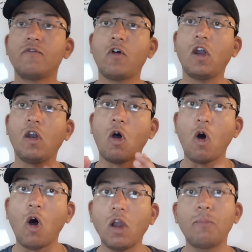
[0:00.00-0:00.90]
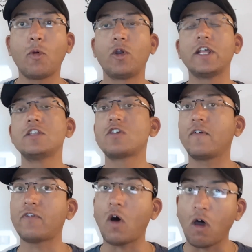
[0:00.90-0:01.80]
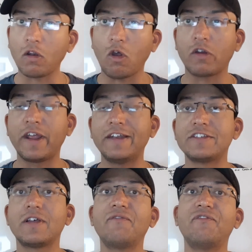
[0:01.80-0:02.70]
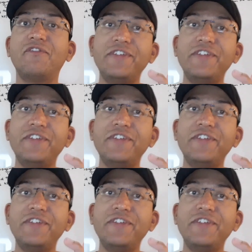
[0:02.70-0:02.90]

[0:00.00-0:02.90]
for all proteins of all organisms,